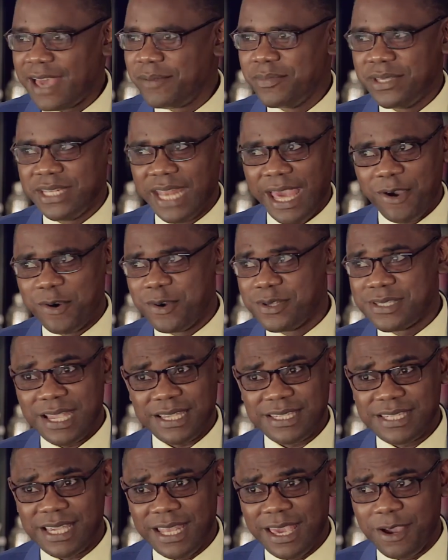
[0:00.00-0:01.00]
I mean, I was
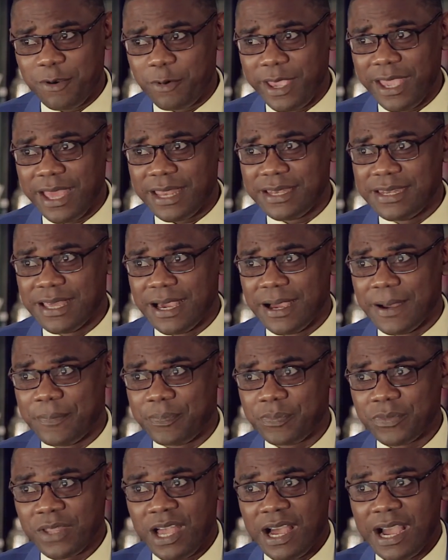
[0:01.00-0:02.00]
actually away,
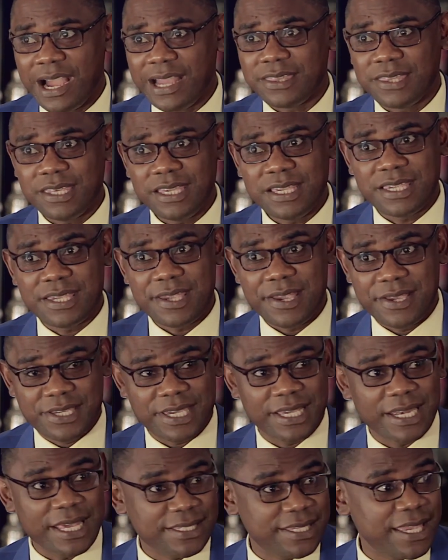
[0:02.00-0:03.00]
and I think
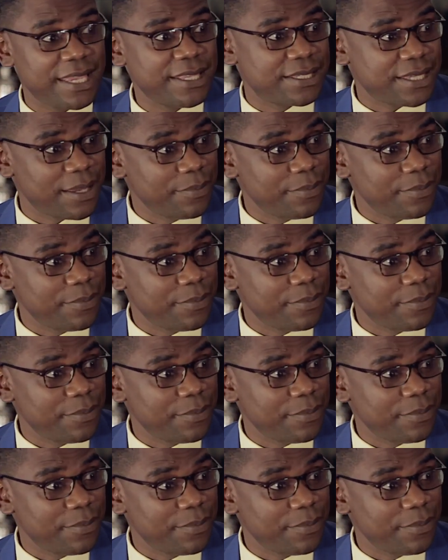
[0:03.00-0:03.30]
Chela said